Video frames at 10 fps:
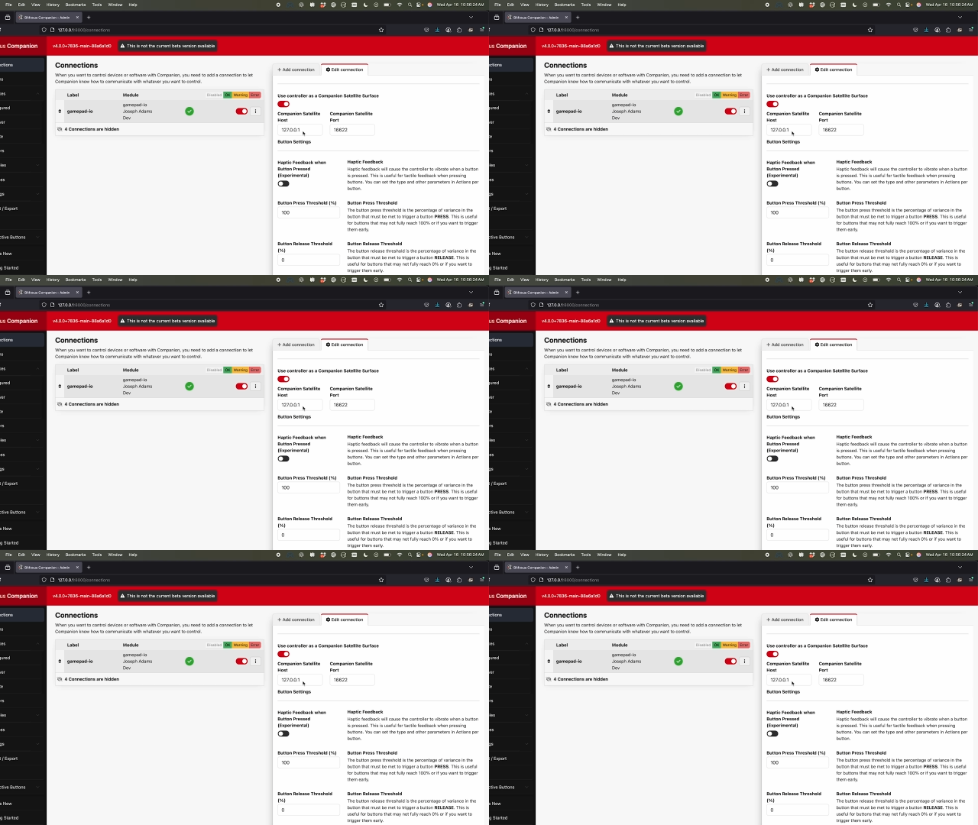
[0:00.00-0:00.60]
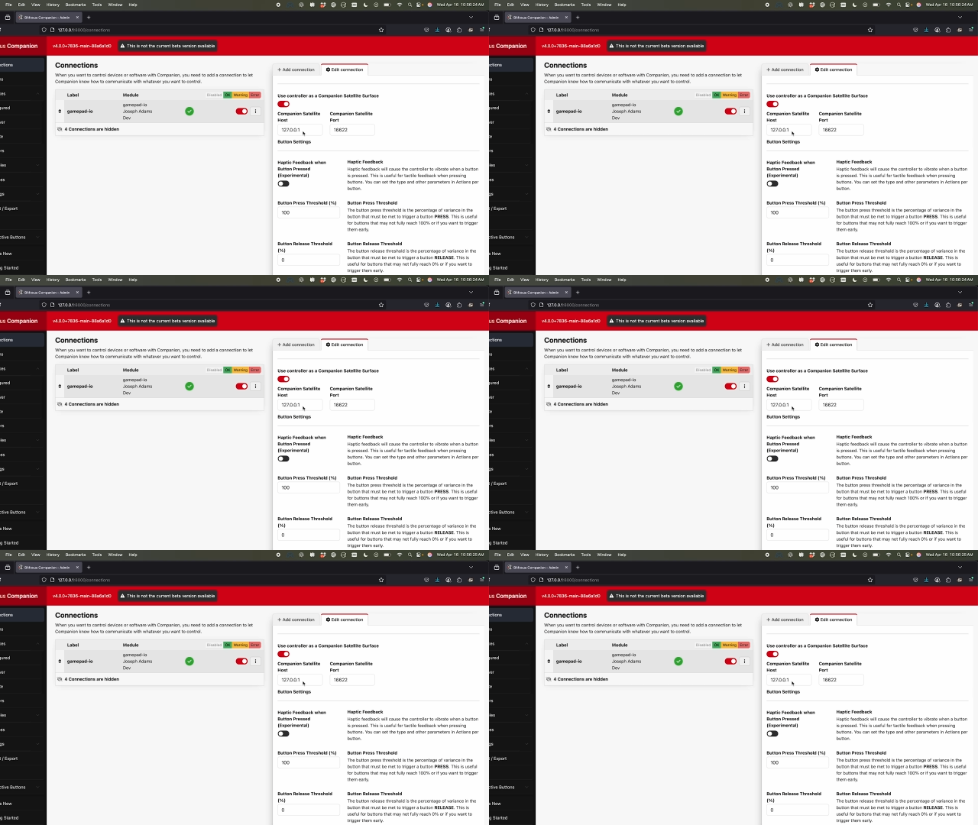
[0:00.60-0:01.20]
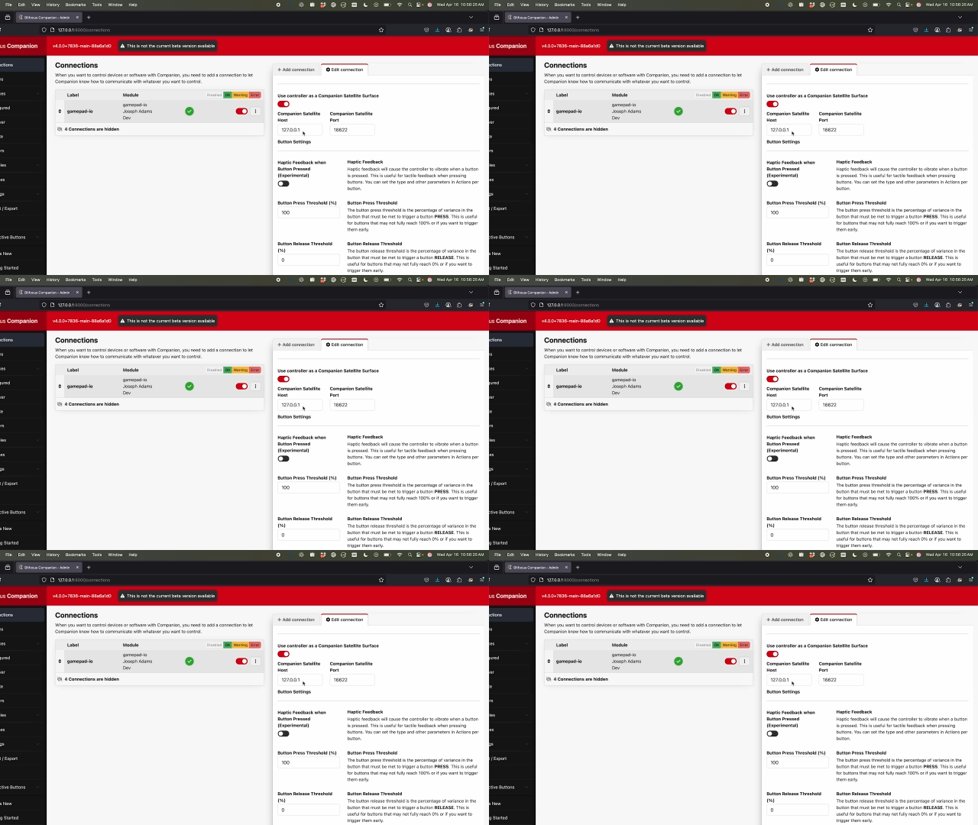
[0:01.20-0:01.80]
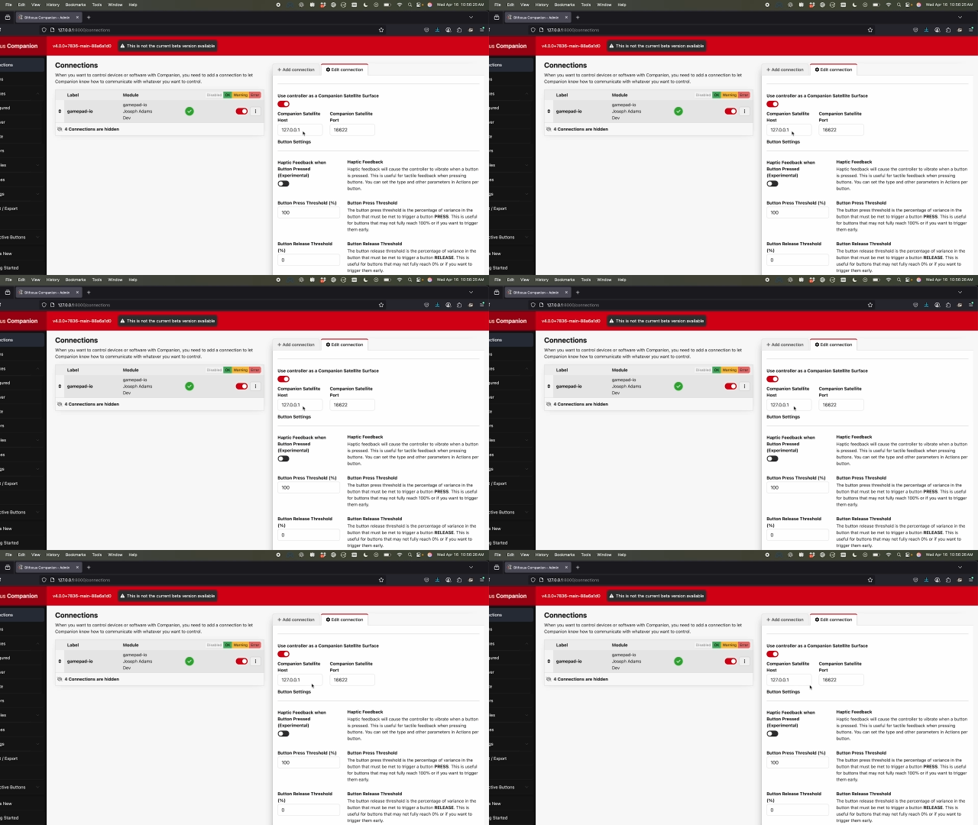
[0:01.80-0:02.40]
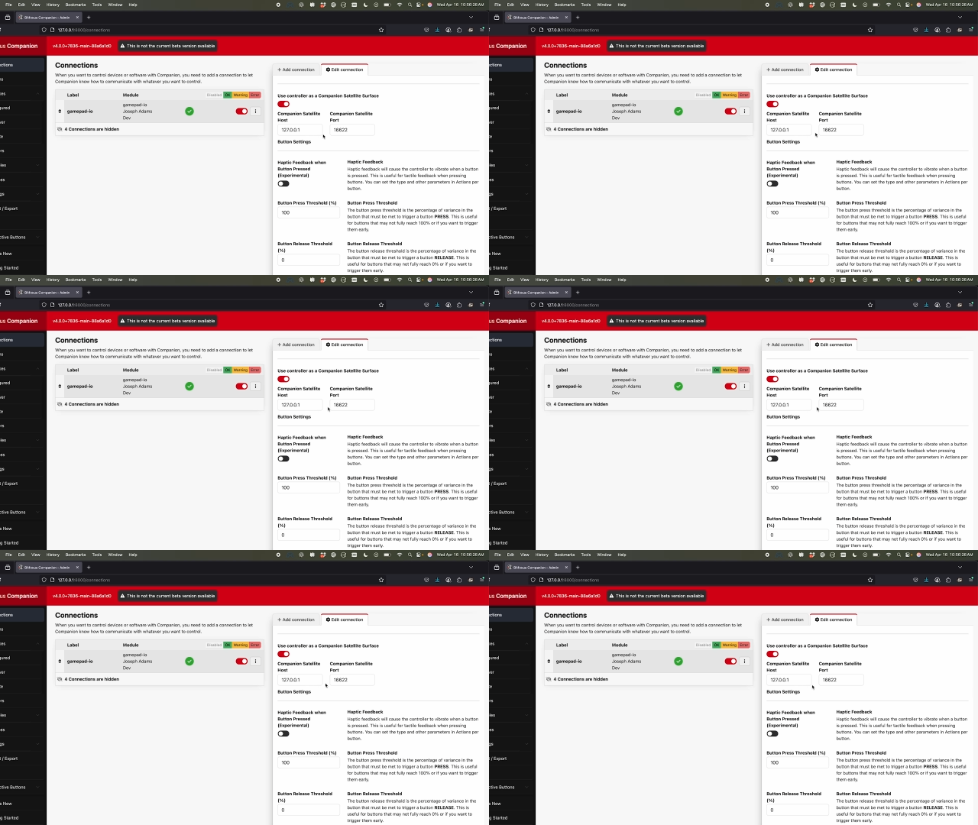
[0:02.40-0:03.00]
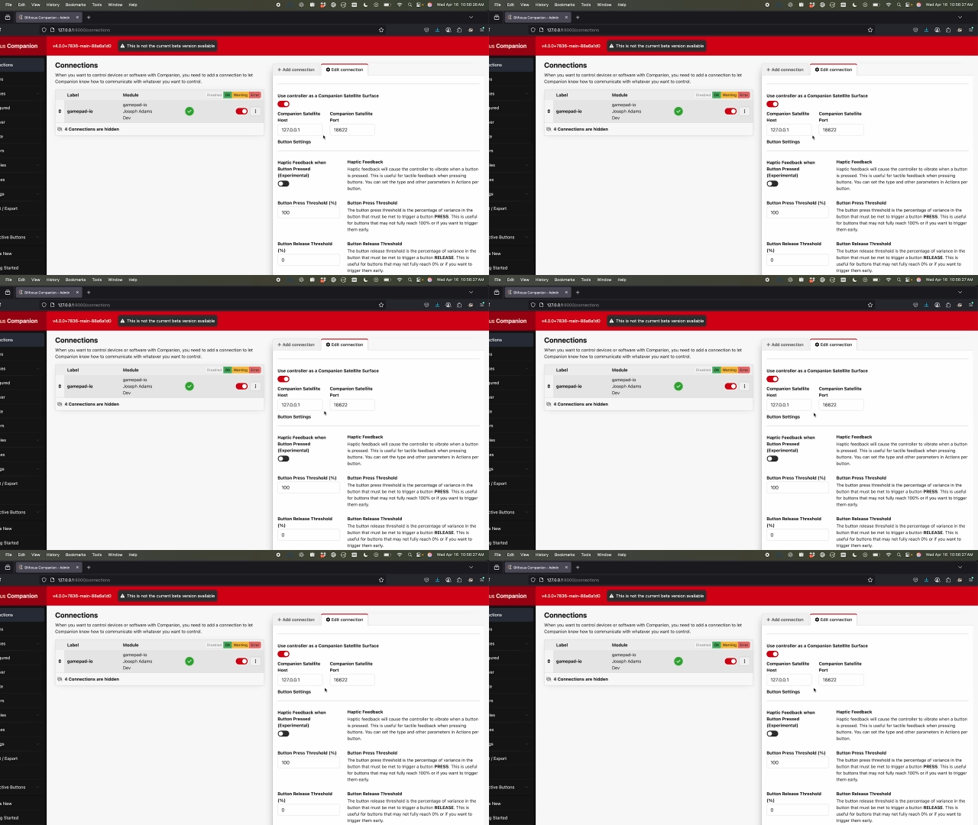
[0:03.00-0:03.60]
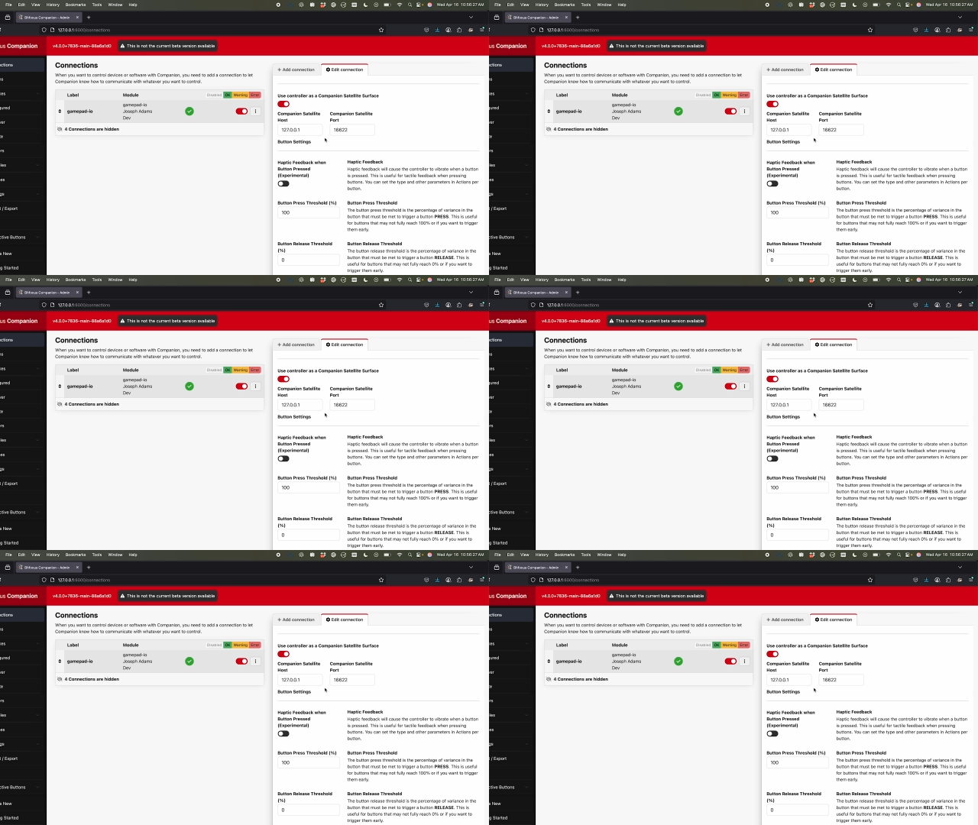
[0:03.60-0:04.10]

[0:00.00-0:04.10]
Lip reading: No face is visible, so there are no lips to read.